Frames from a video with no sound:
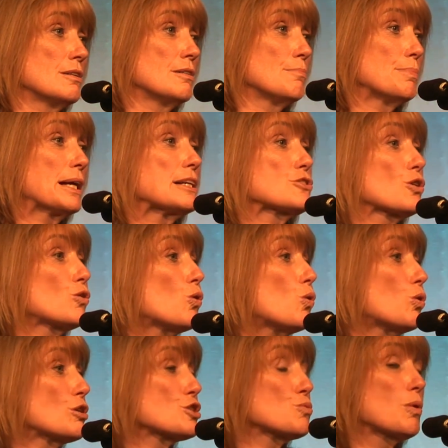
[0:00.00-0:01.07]
Because of
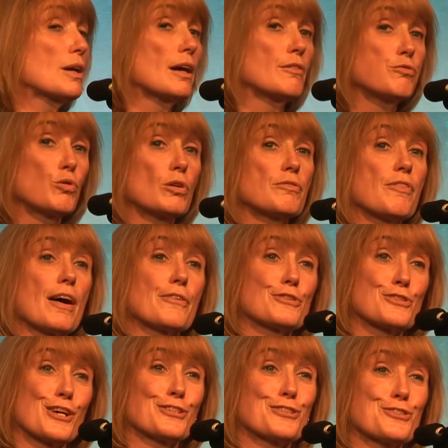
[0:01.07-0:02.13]
course what our
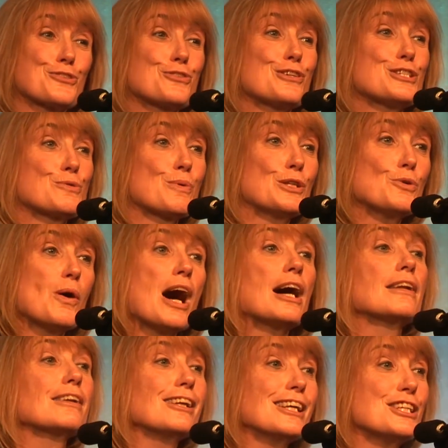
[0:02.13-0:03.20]
forefathers understood is when you
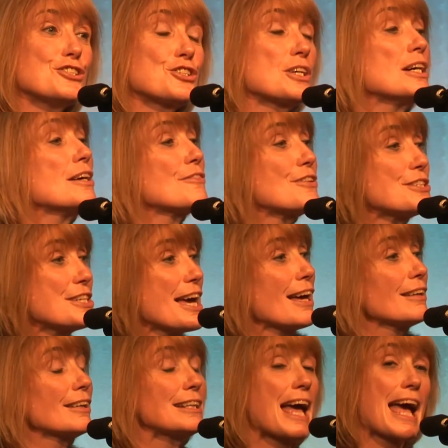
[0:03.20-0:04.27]
unleash the
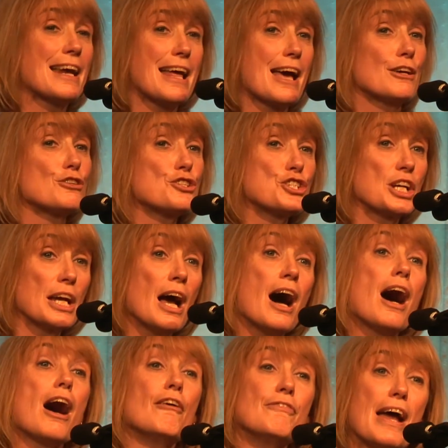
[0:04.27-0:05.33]
talent and energy
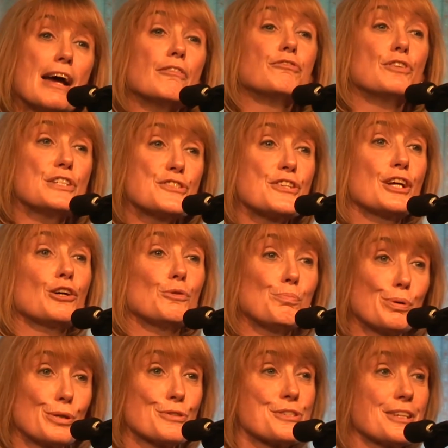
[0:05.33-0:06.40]
of every single
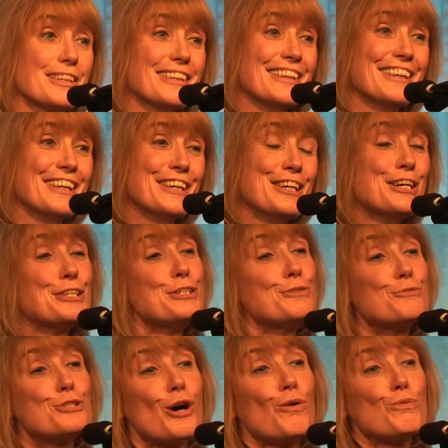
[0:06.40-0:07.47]
person, you
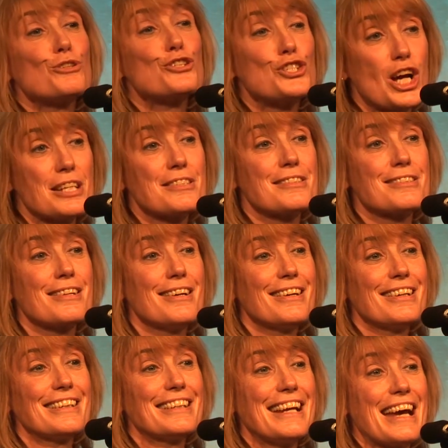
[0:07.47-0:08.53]
don't just
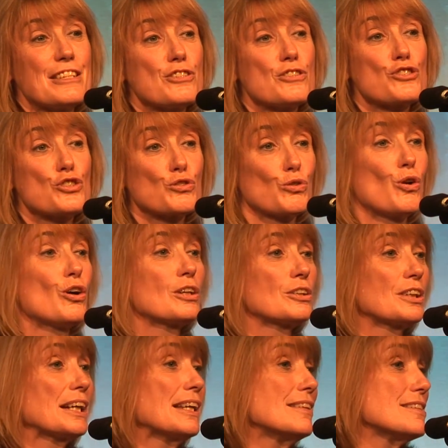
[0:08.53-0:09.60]
get
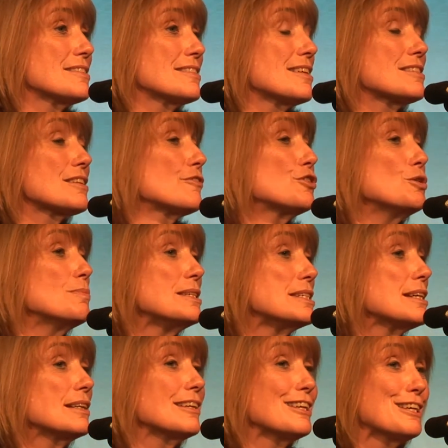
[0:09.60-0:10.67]
stronger in the sense of human
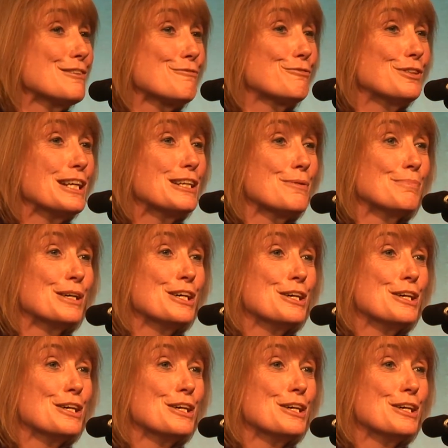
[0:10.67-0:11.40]
dignity and freedom,